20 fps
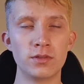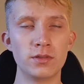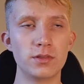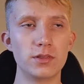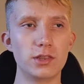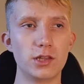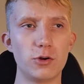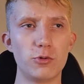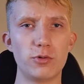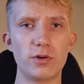
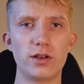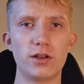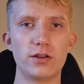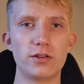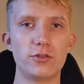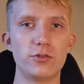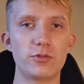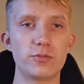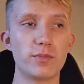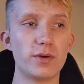Now when I
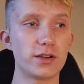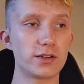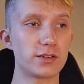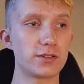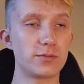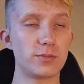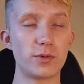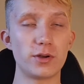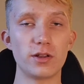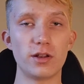look back
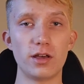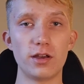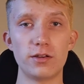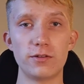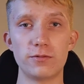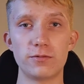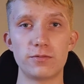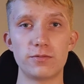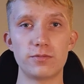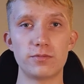at my
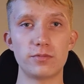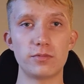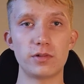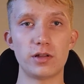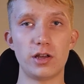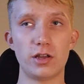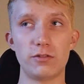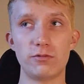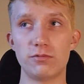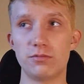life,
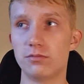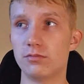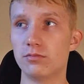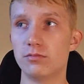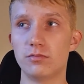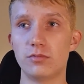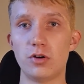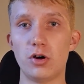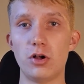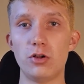I've
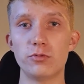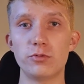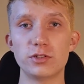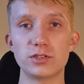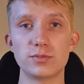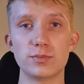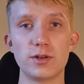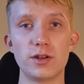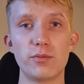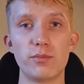
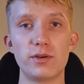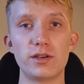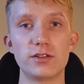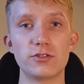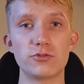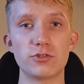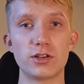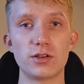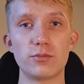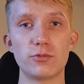always been a big
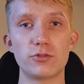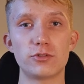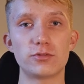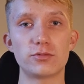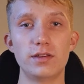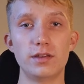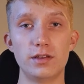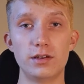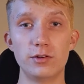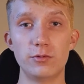dreamer.
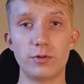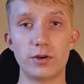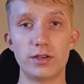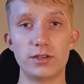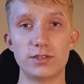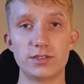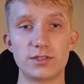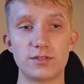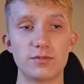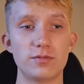
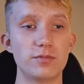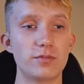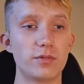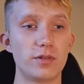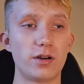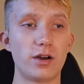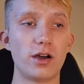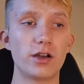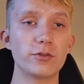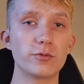Anyways,
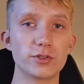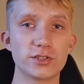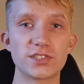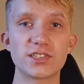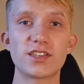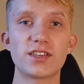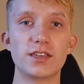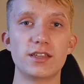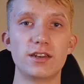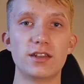I was
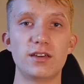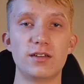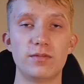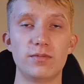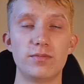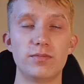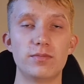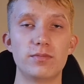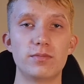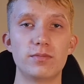skinny,
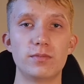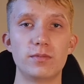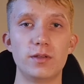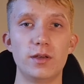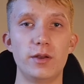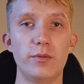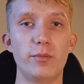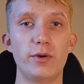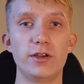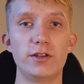
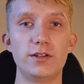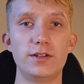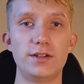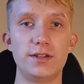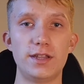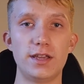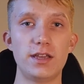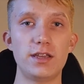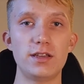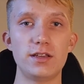and my
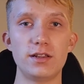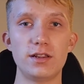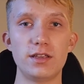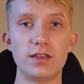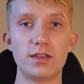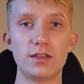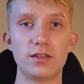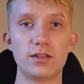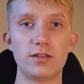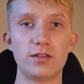
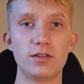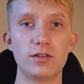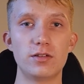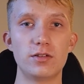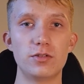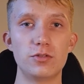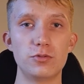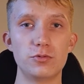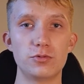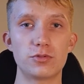daily
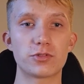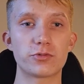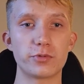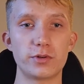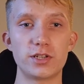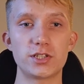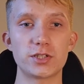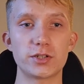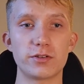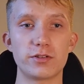
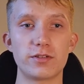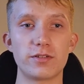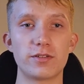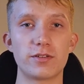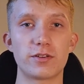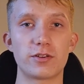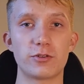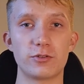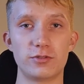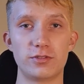nutrition
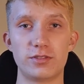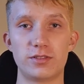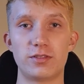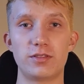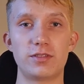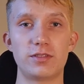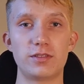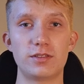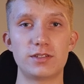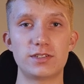
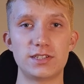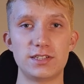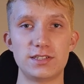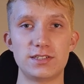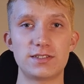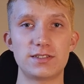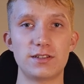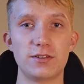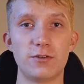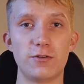
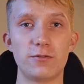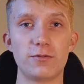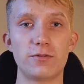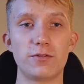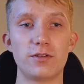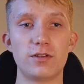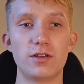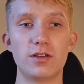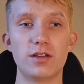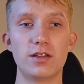consisted of
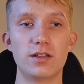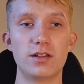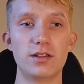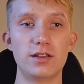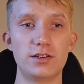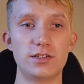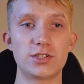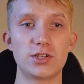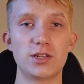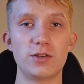
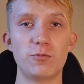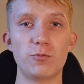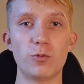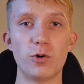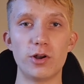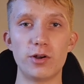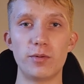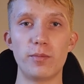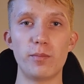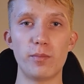literally
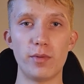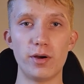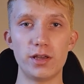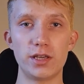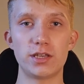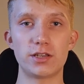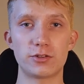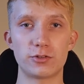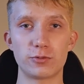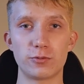one
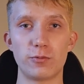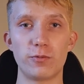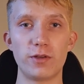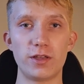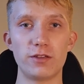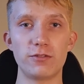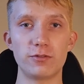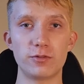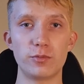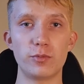
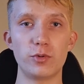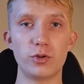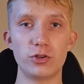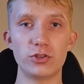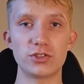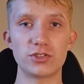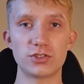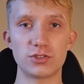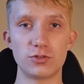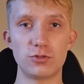microwavable
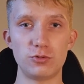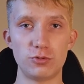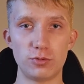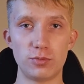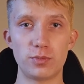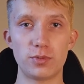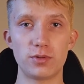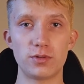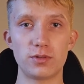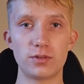
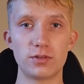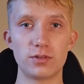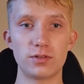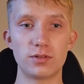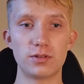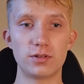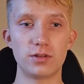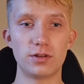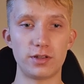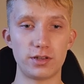soup,
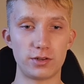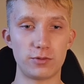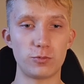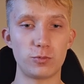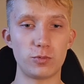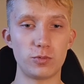like